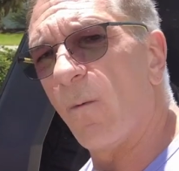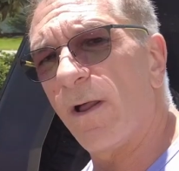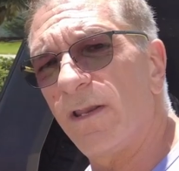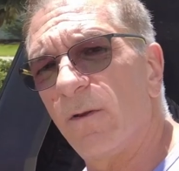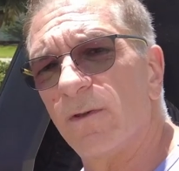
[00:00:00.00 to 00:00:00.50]
you
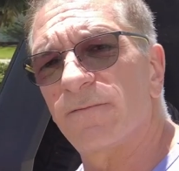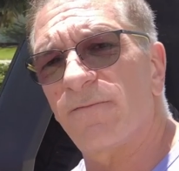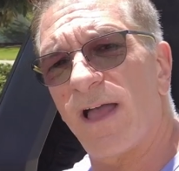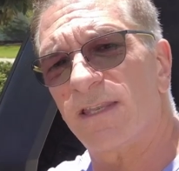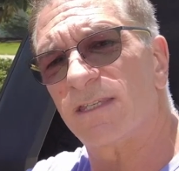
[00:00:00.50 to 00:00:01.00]
want to do is
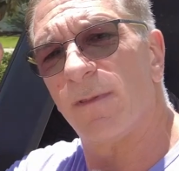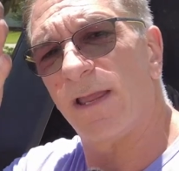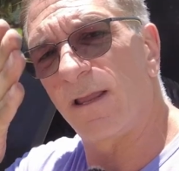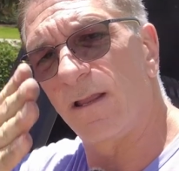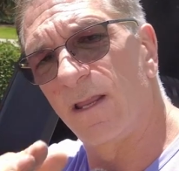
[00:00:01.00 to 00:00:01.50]
find some
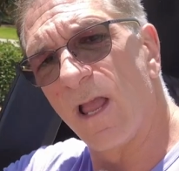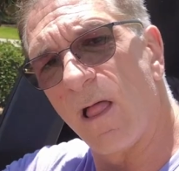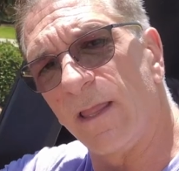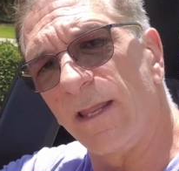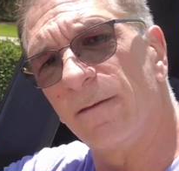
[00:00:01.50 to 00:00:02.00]
like
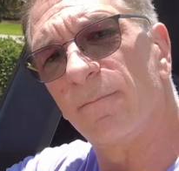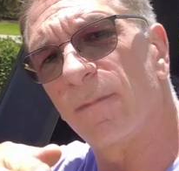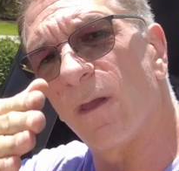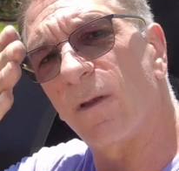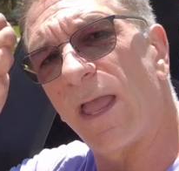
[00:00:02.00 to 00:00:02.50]
gully,
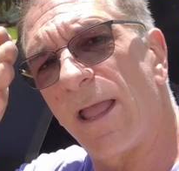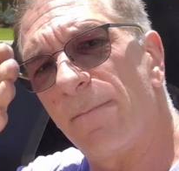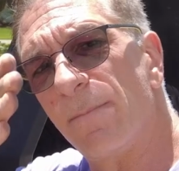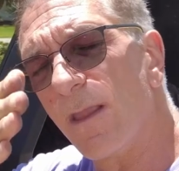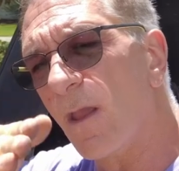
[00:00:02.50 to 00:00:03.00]

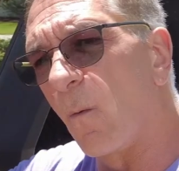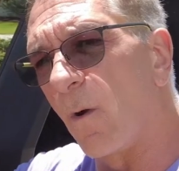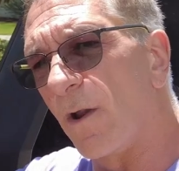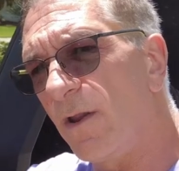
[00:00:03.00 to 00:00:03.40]
okay, where